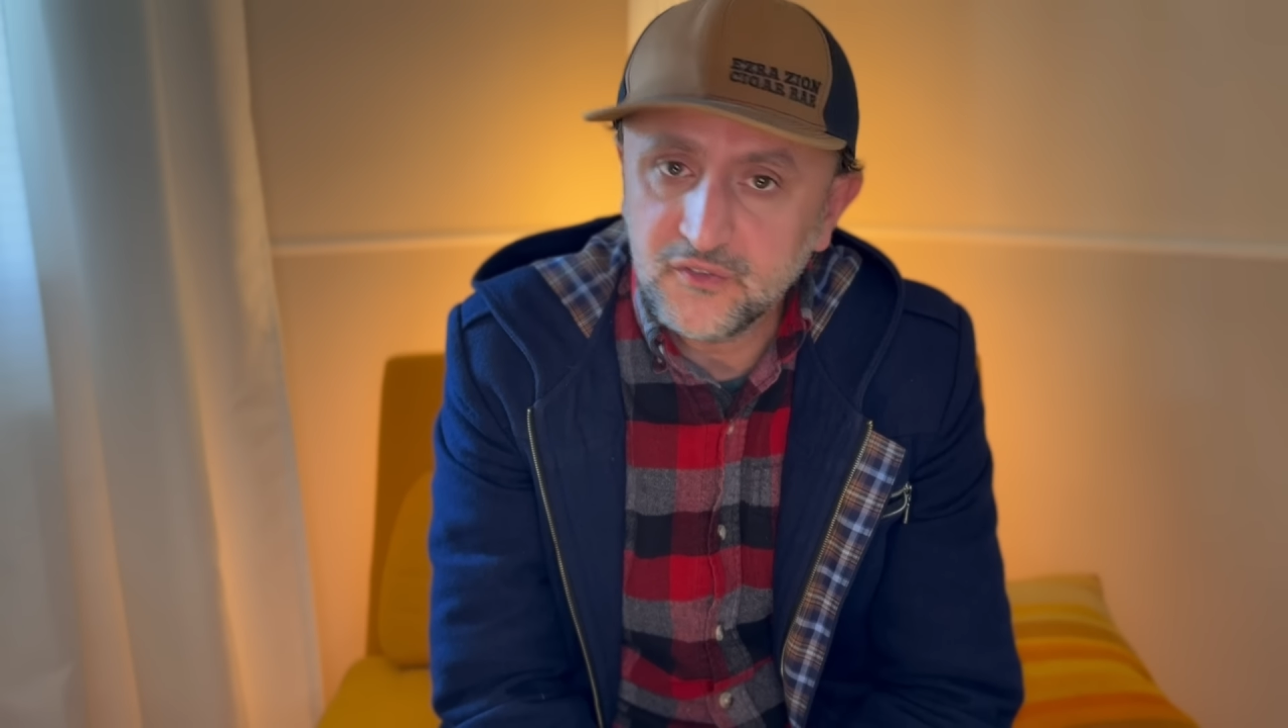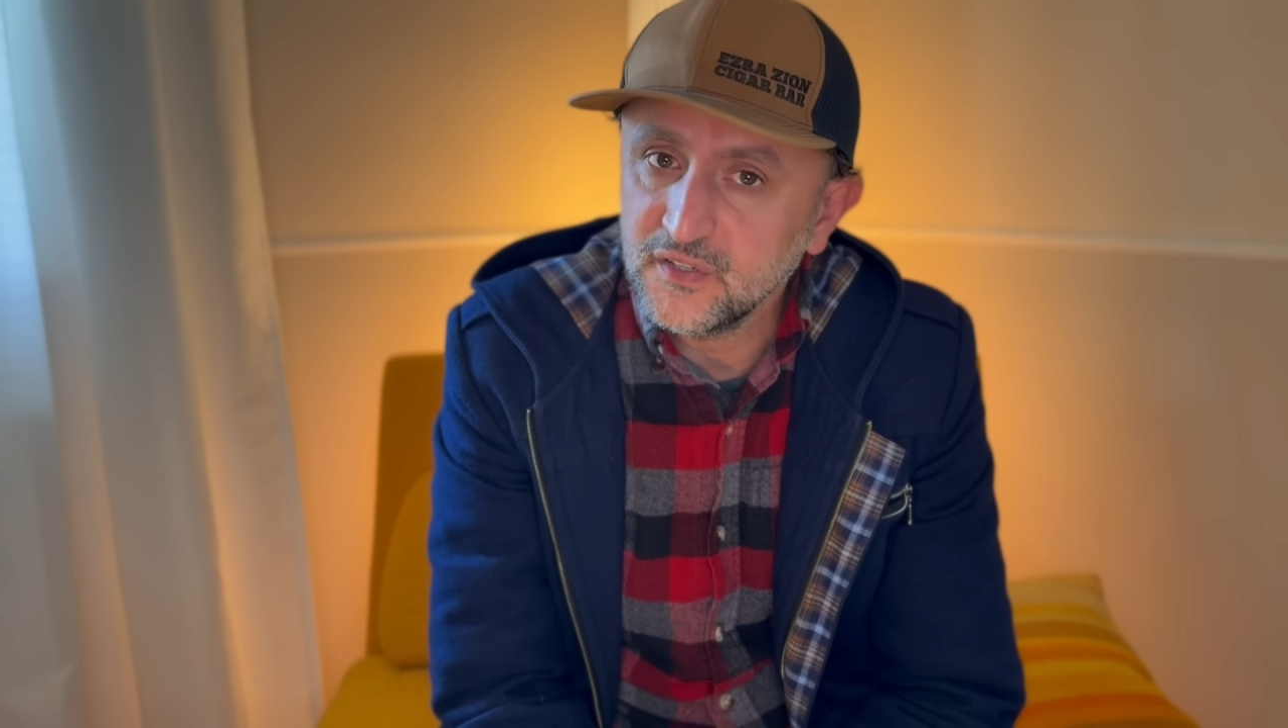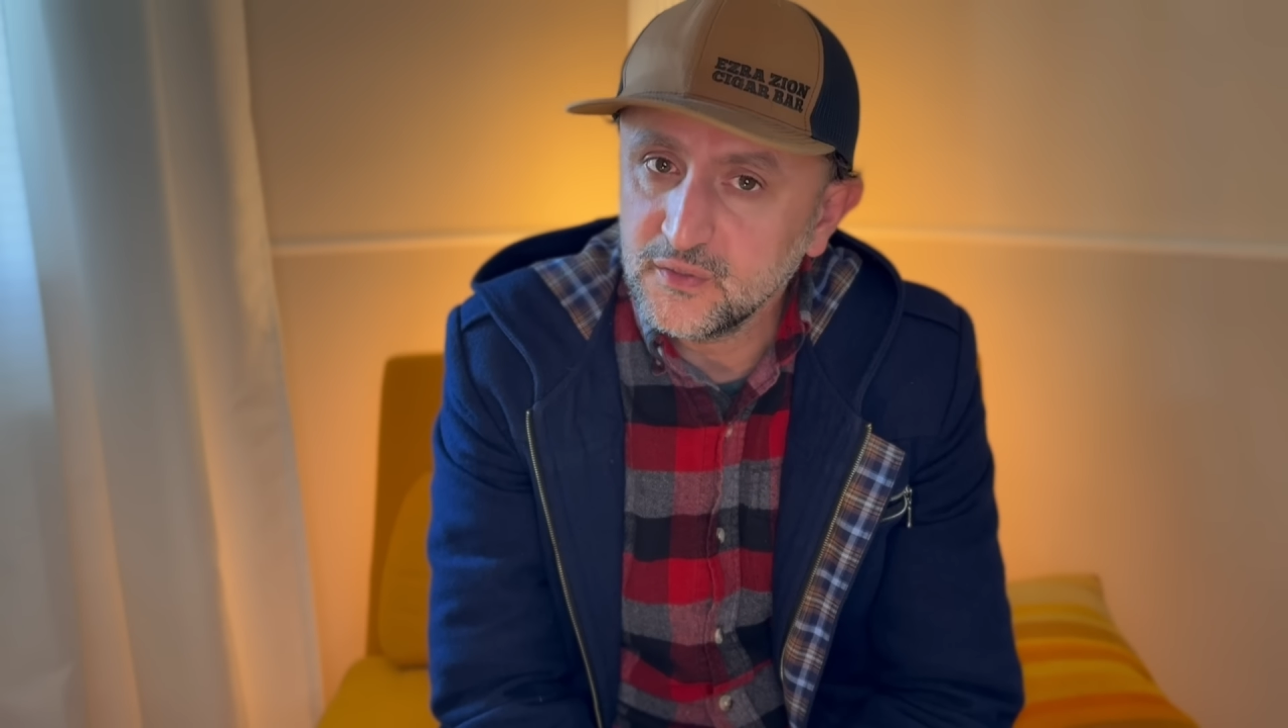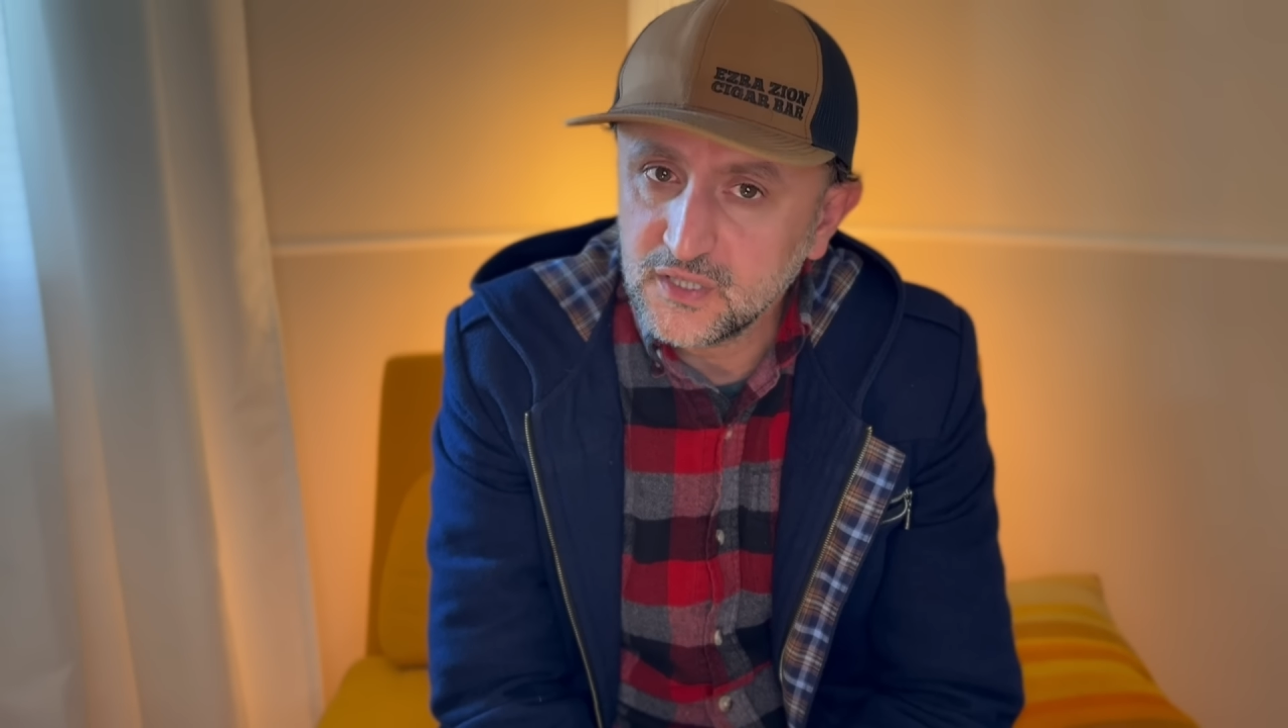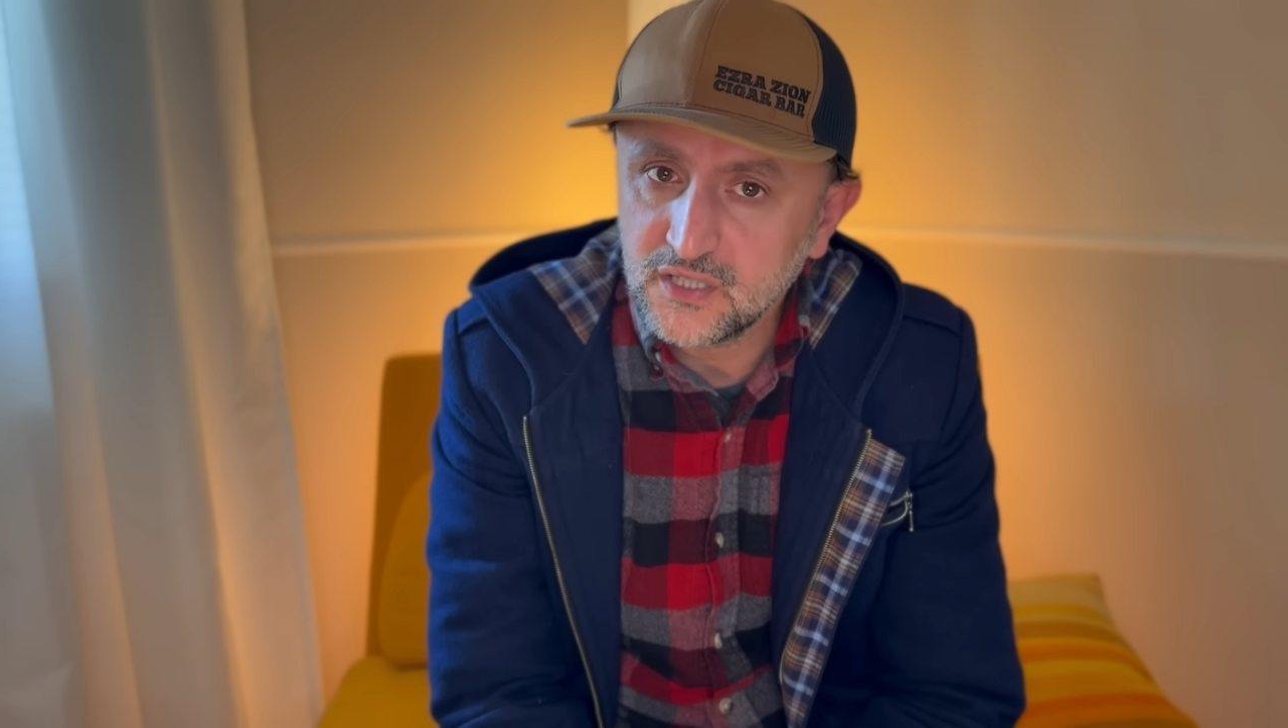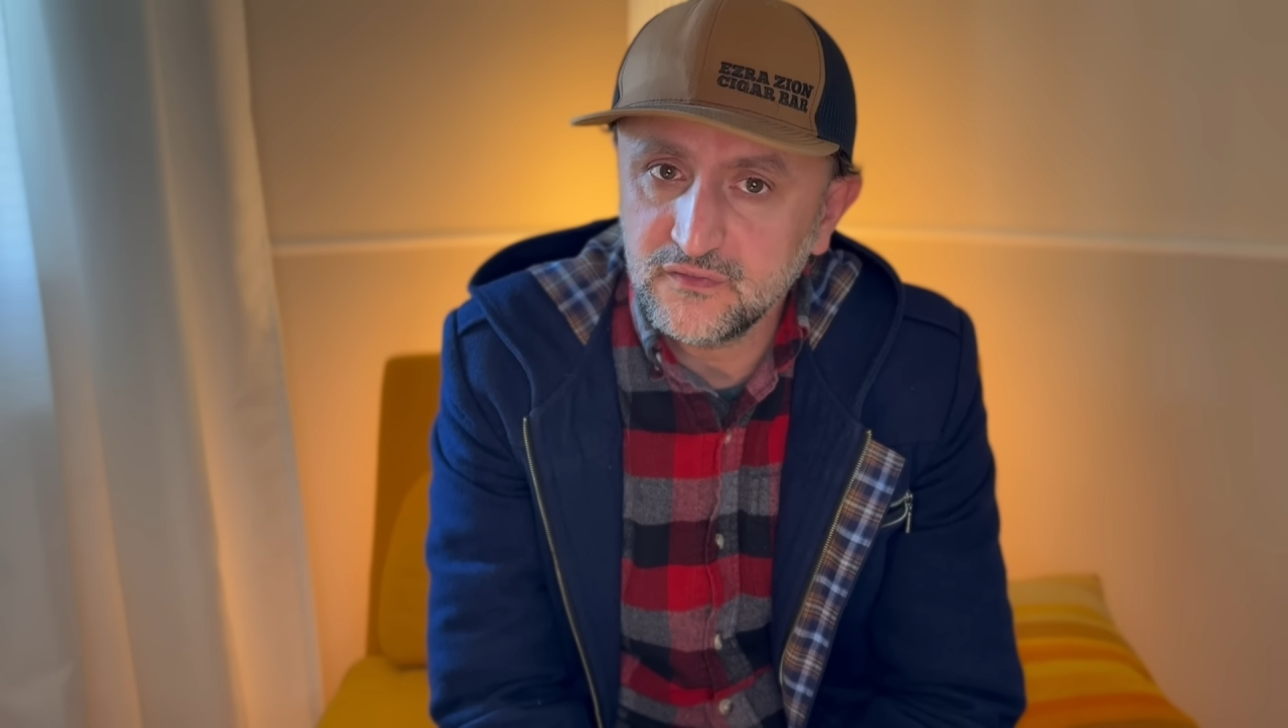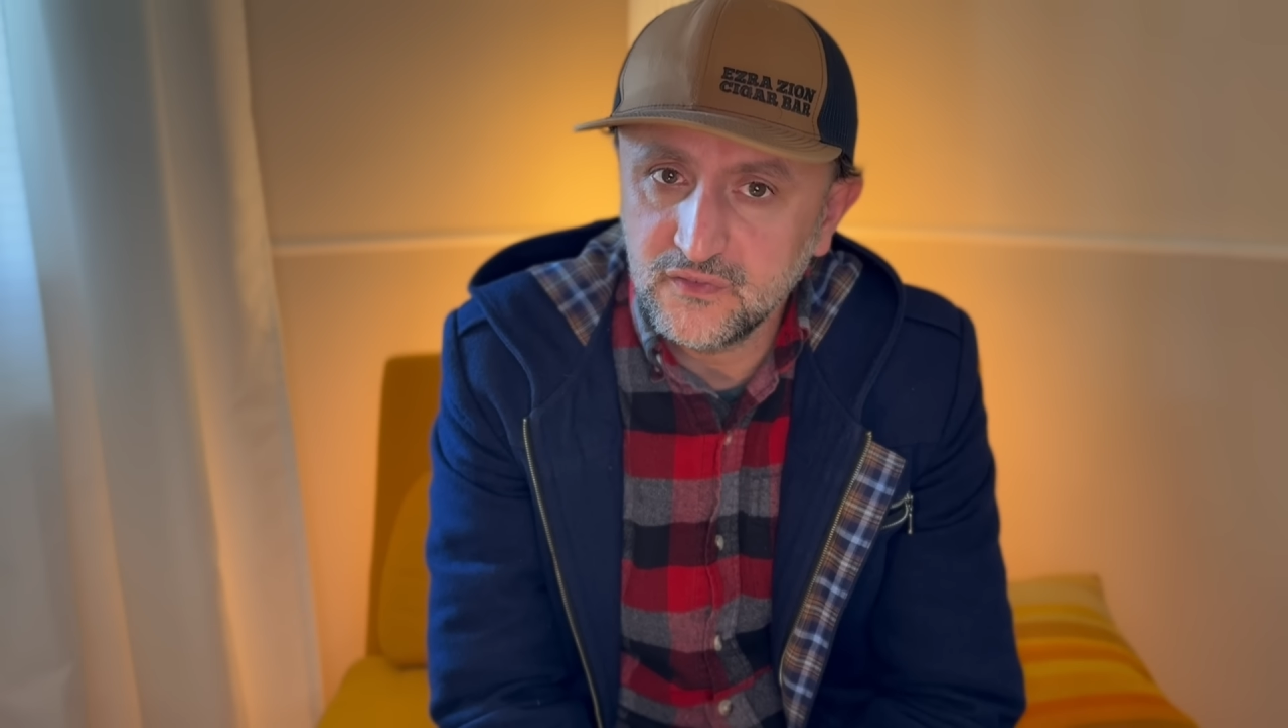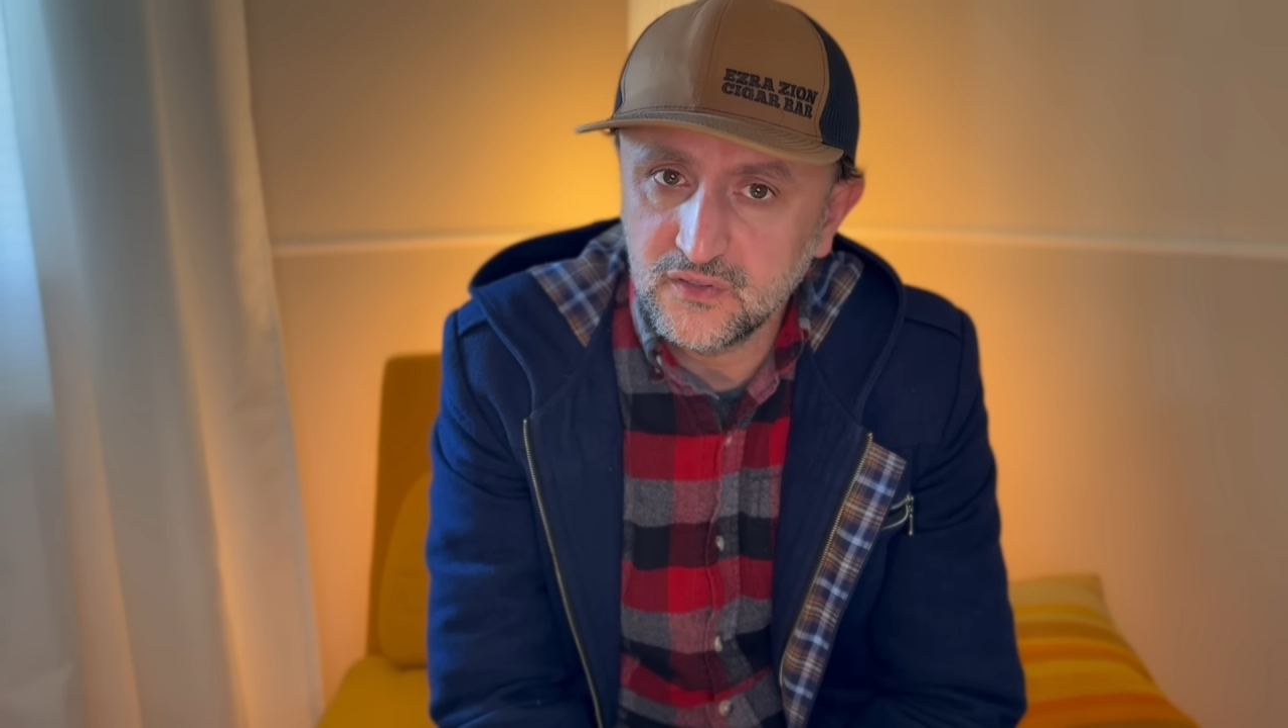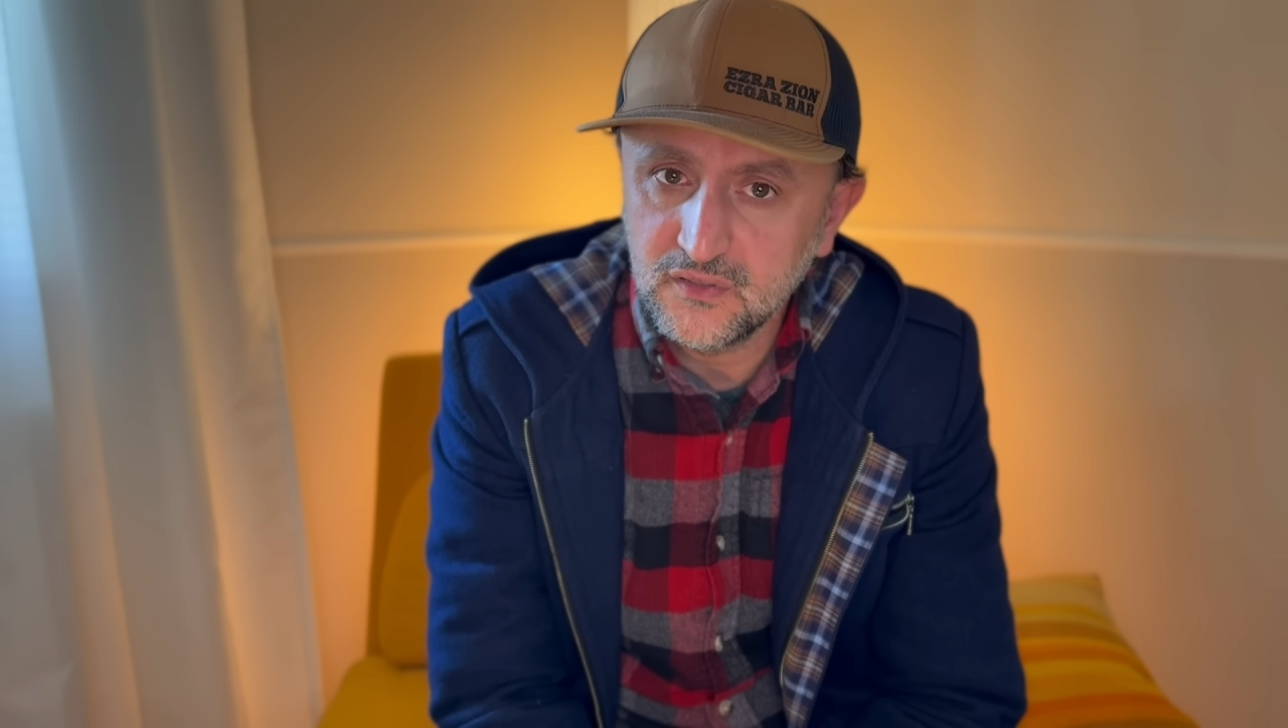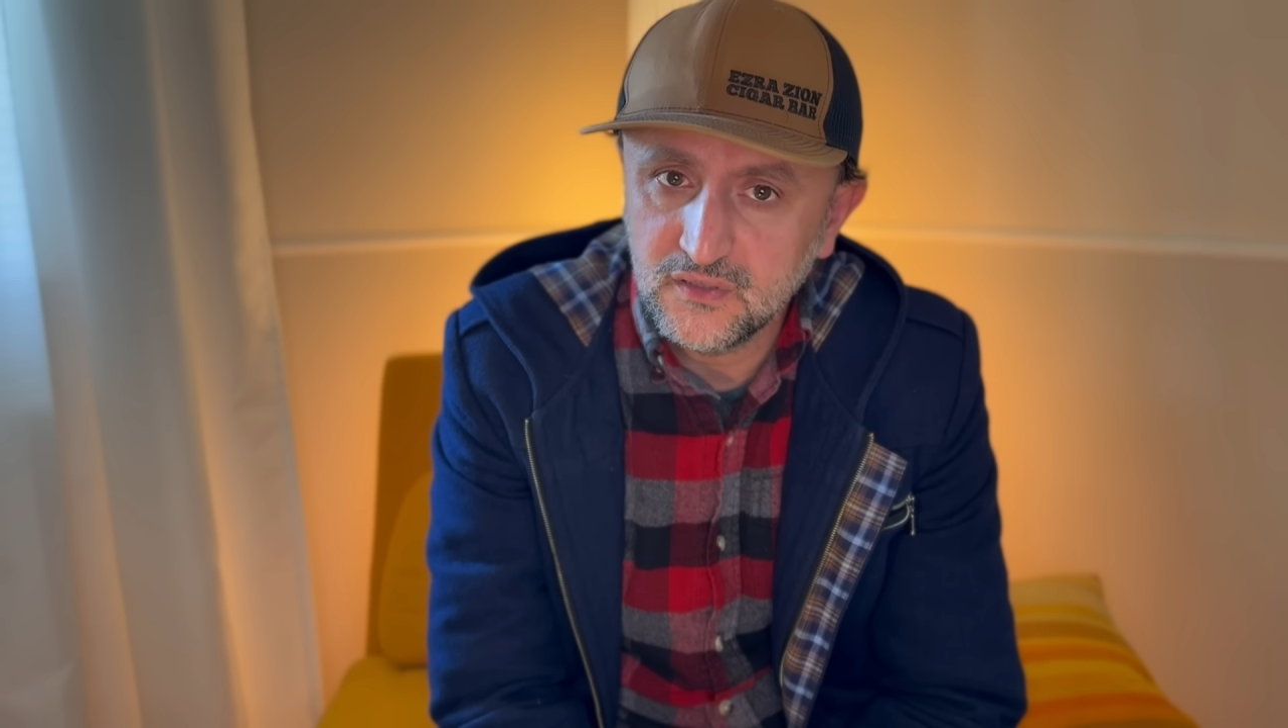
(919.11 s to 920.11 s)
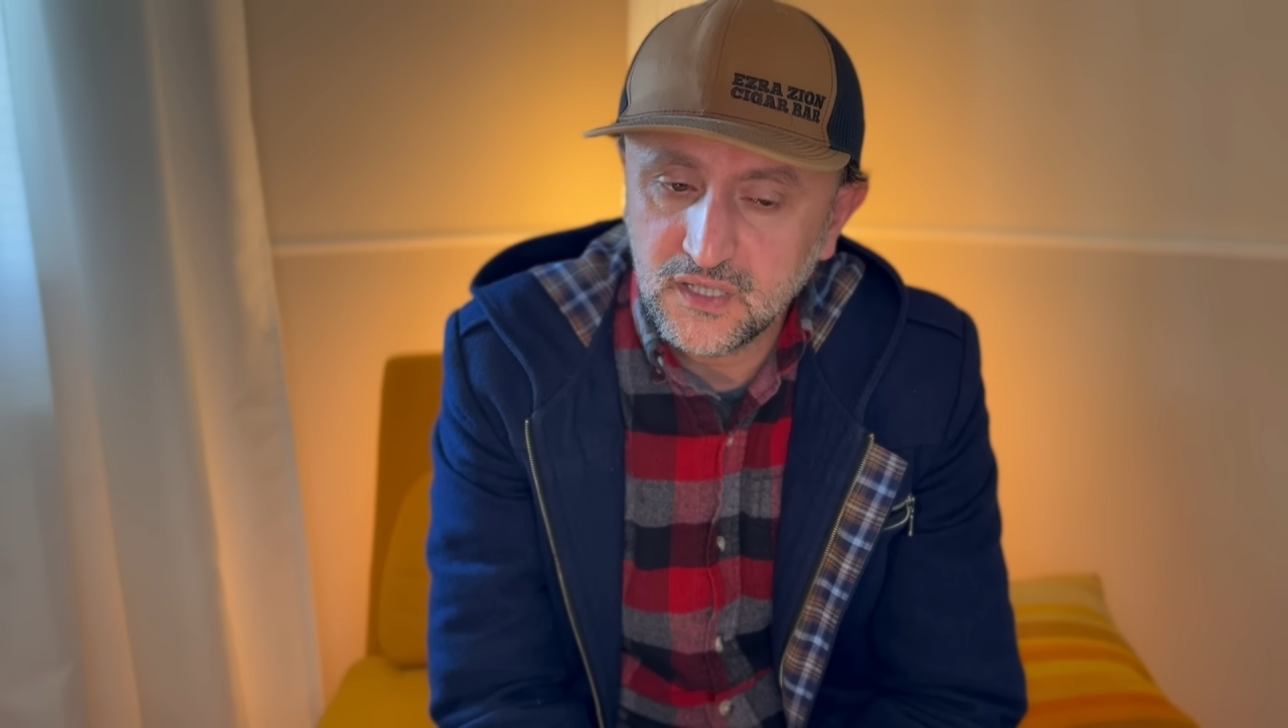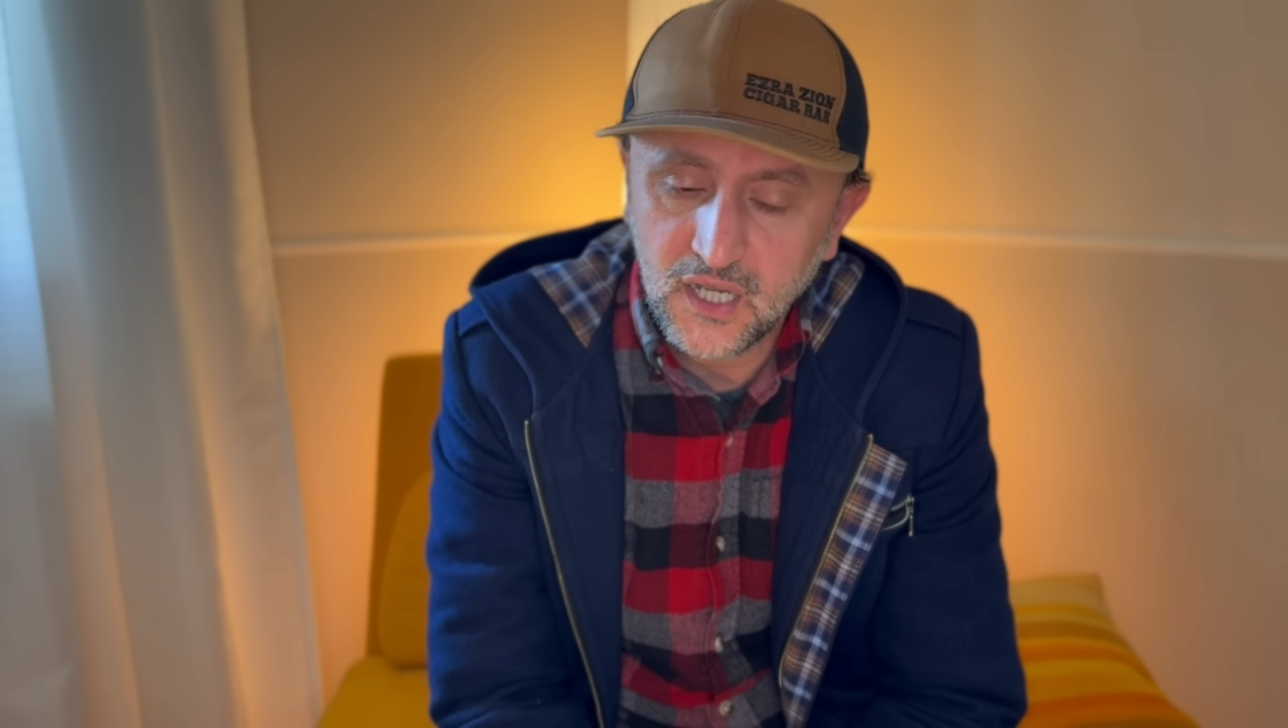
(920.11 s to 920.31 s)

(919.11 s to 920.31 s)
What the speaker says: very careful